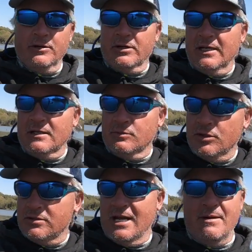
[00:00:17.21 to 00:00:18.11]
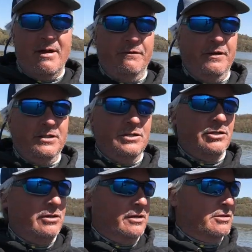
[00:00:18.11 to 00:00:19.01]
your kids when you take them out fishing
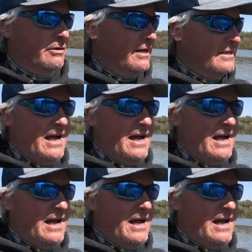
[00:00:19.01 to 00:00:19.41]
during this great